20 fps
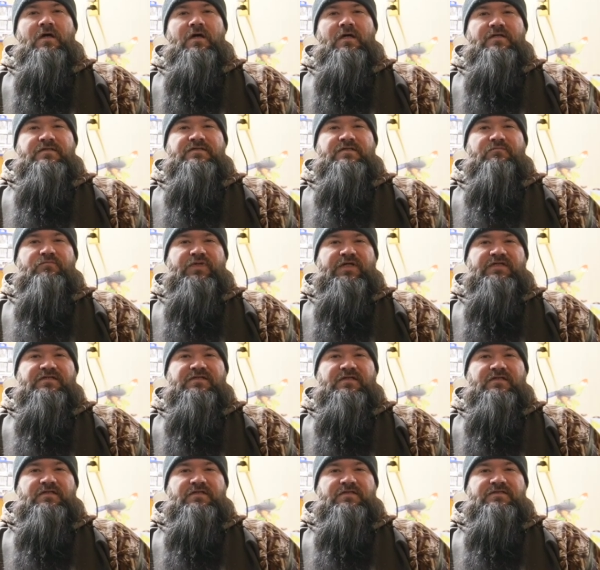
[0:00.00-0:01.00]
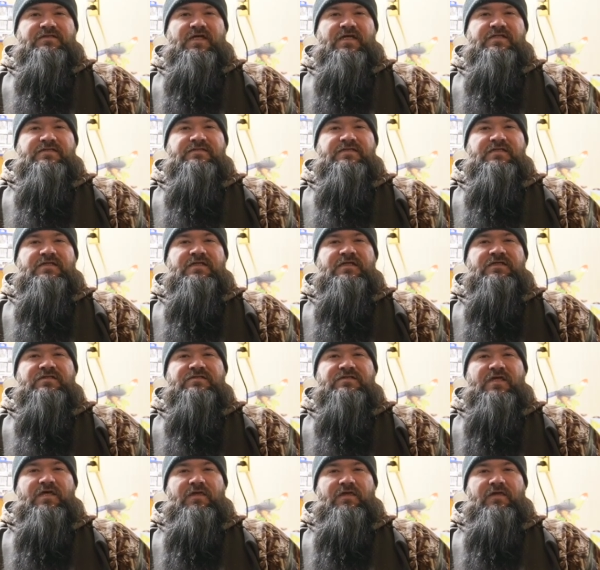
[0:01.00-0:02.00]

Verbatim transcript: uh, some basic necessities,